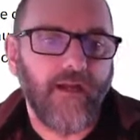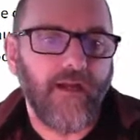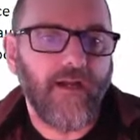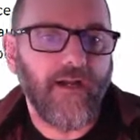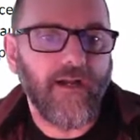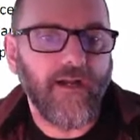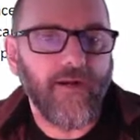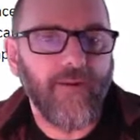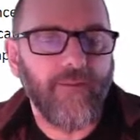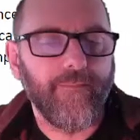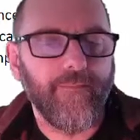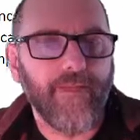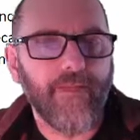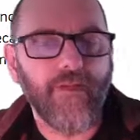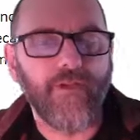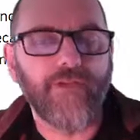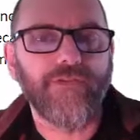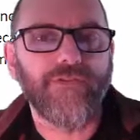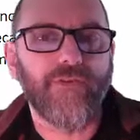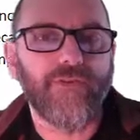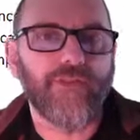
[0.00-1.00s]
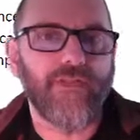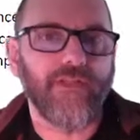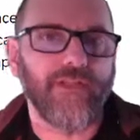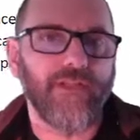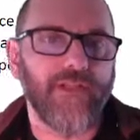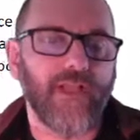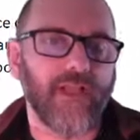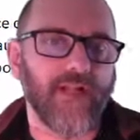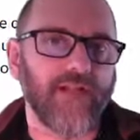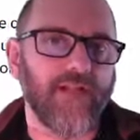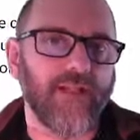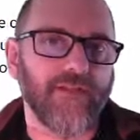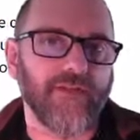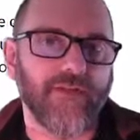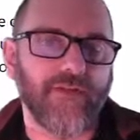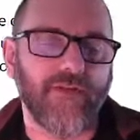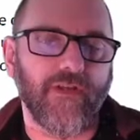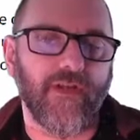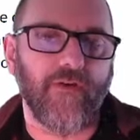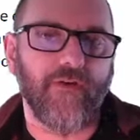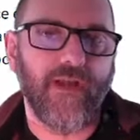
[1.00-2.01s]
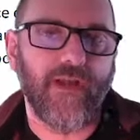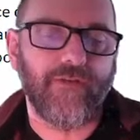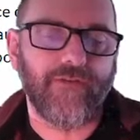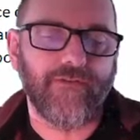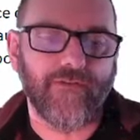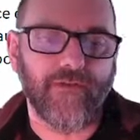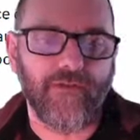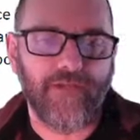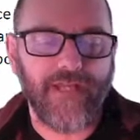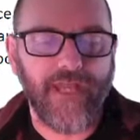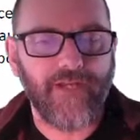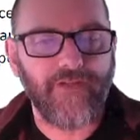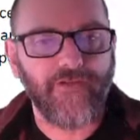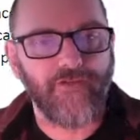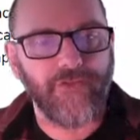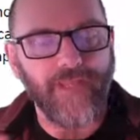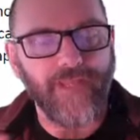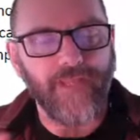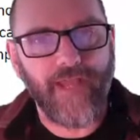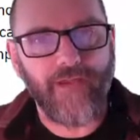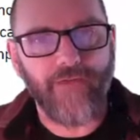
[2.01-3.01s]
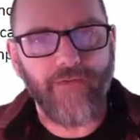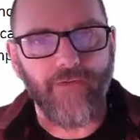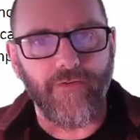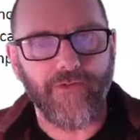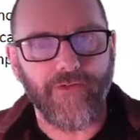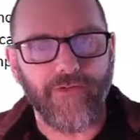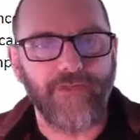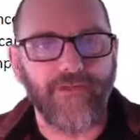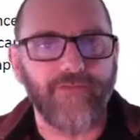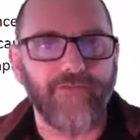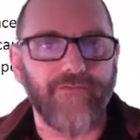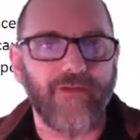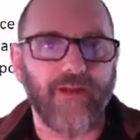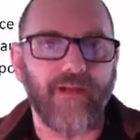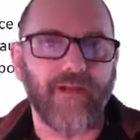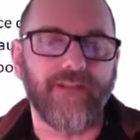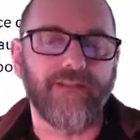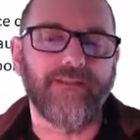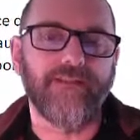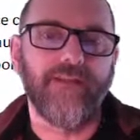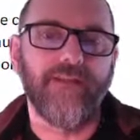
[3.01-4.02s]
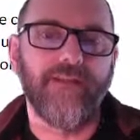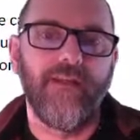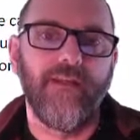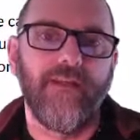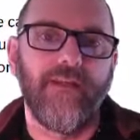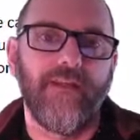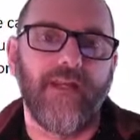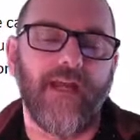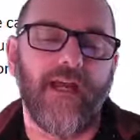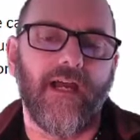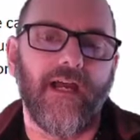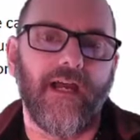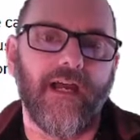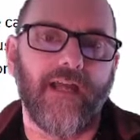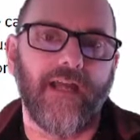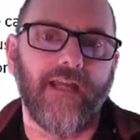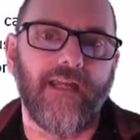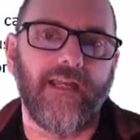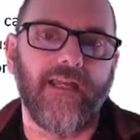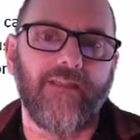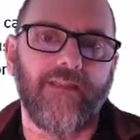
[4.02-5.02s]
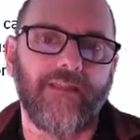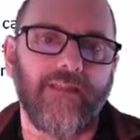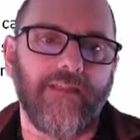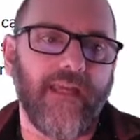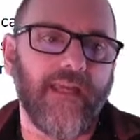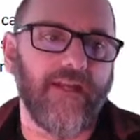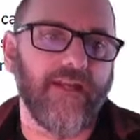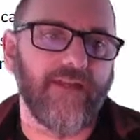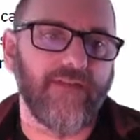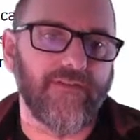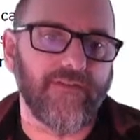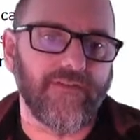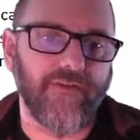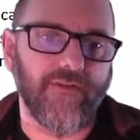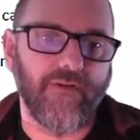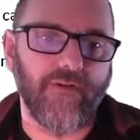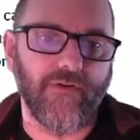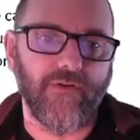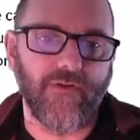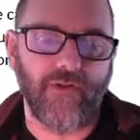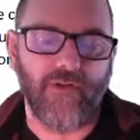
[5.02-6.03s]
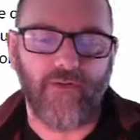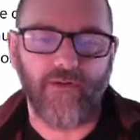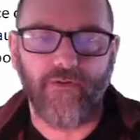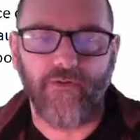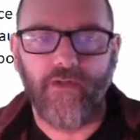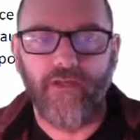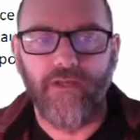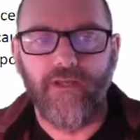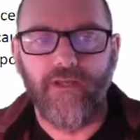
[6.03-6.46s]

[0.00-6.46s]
It also does a lot of clustering around sort of natural categories that it finds in the data. So,